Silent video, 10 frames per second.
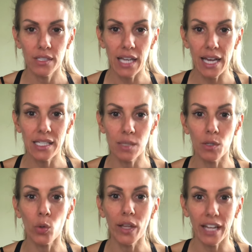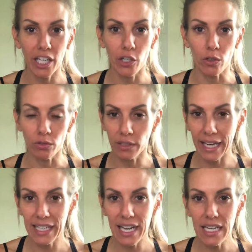days in between, like your
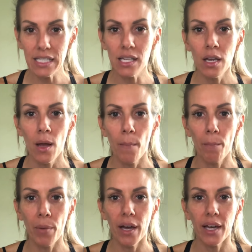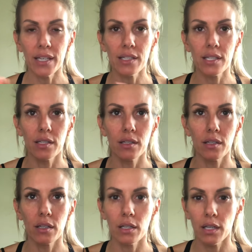leg days. But
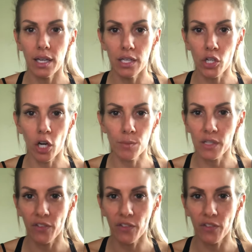in terms of